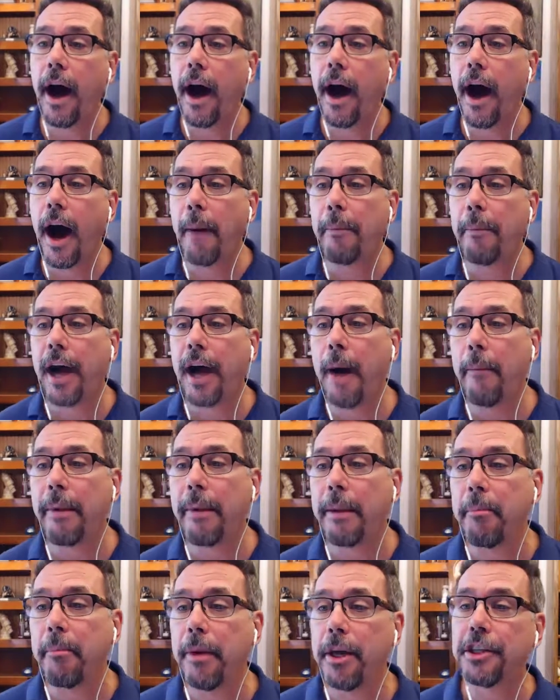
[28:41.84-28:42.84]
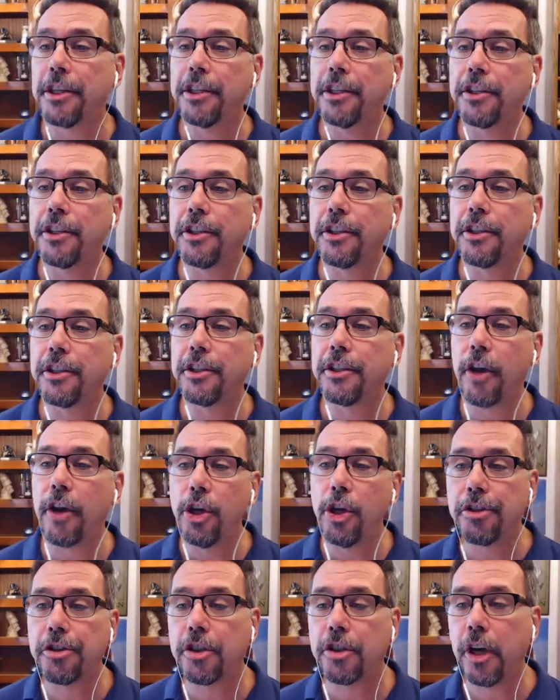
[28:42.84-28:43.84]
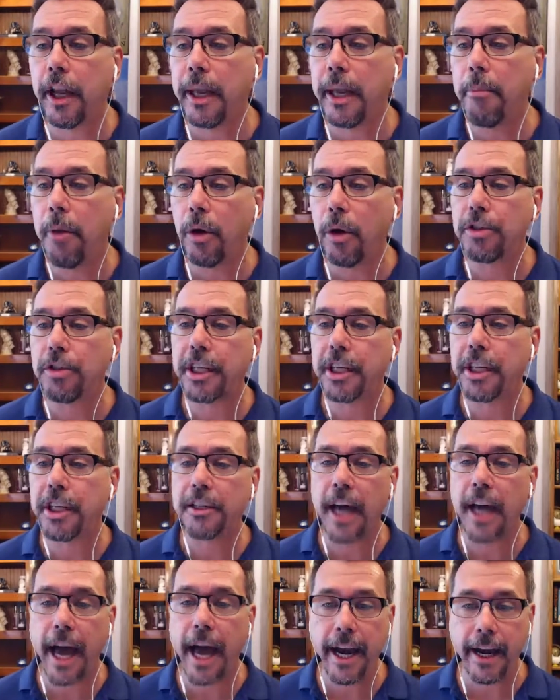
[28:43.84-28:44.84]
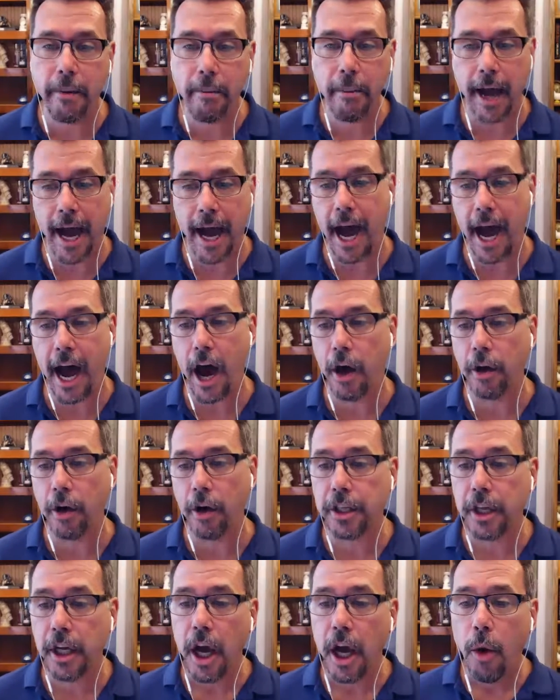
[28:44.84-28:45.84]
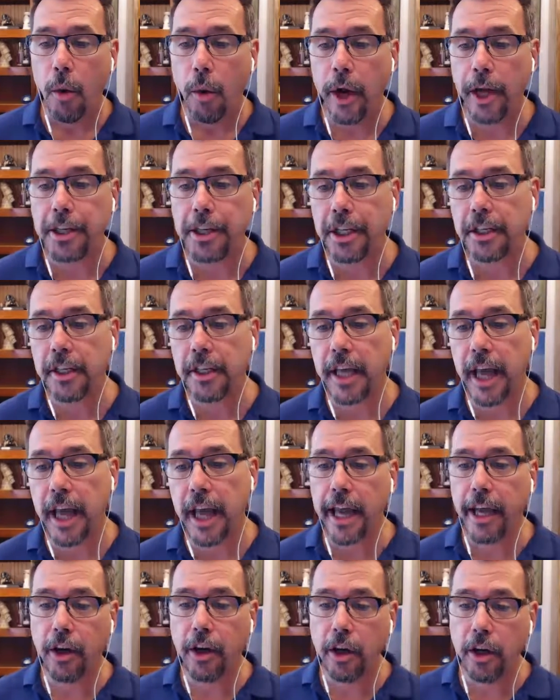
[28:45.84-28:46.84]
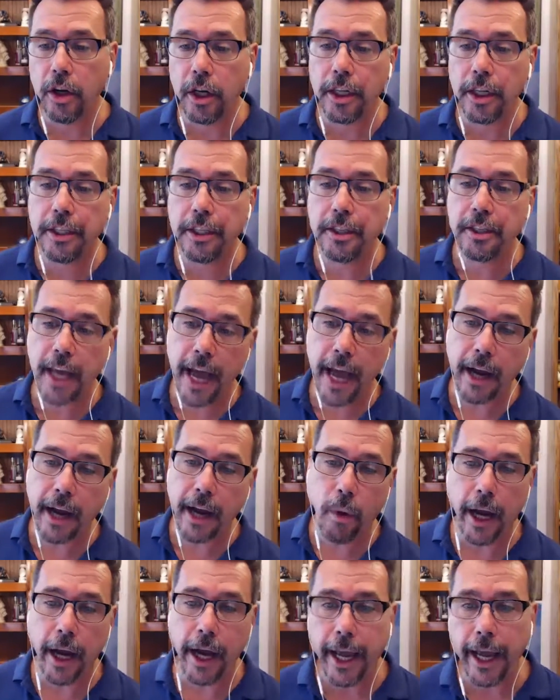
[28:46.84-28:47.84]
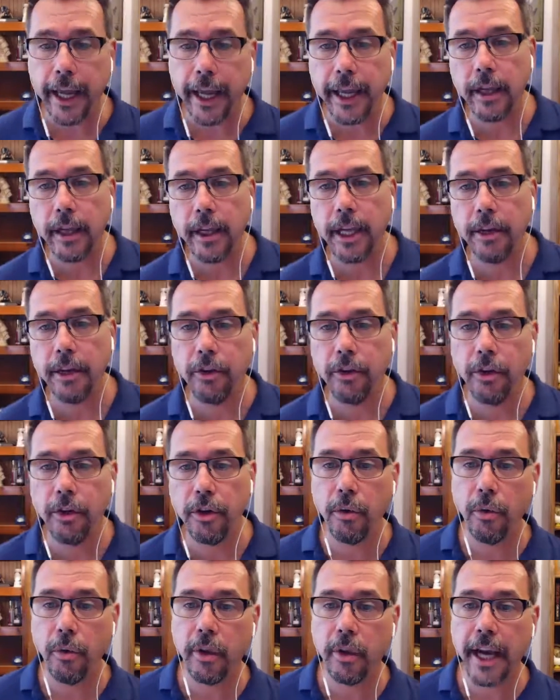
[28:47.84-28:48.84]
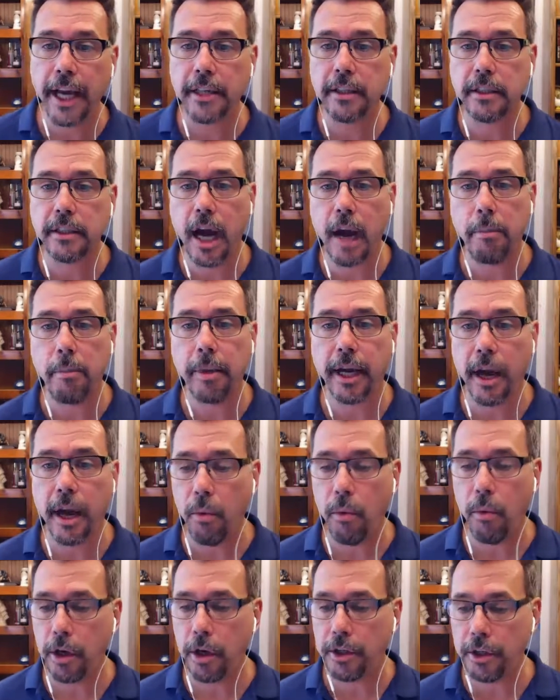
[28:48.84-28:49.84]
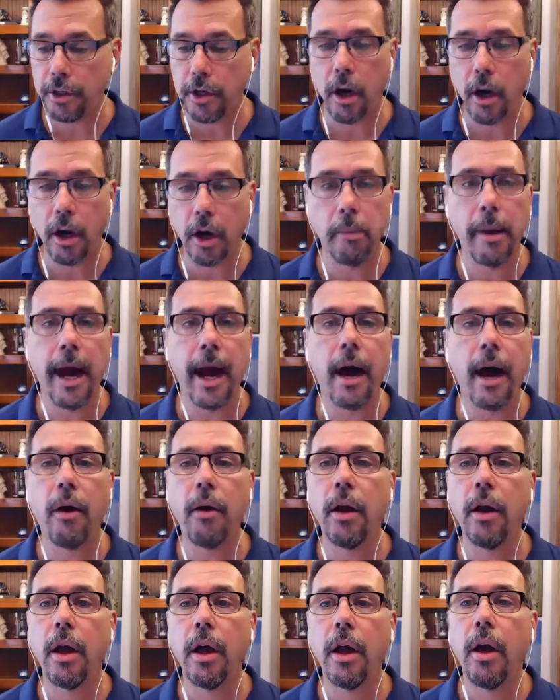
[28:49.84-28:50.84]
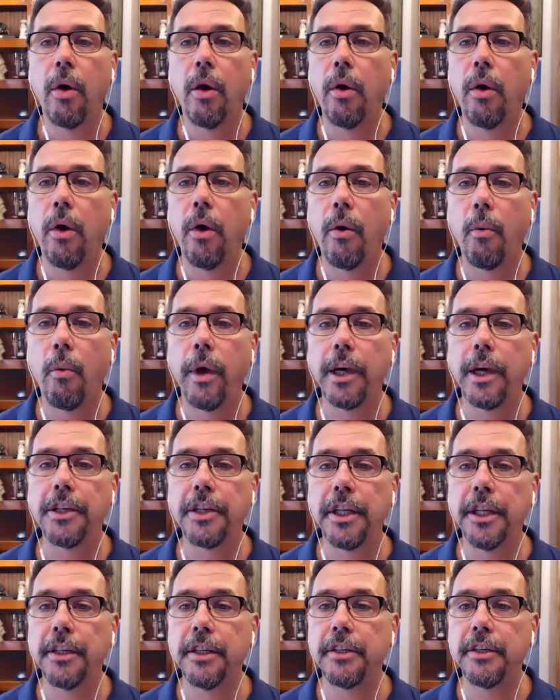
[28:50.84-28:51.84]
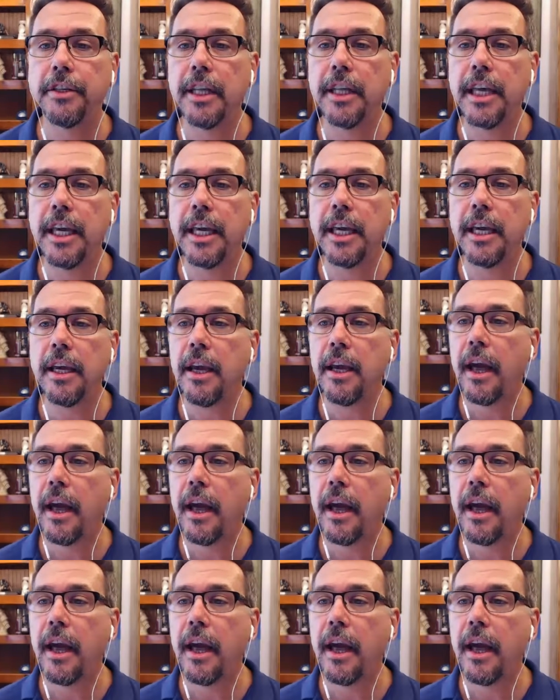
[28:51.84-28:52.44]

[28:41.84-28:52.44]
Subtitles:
Upcoming missions are you personally most excited about? Which is a good segue into the next topic I want to talk about, which is the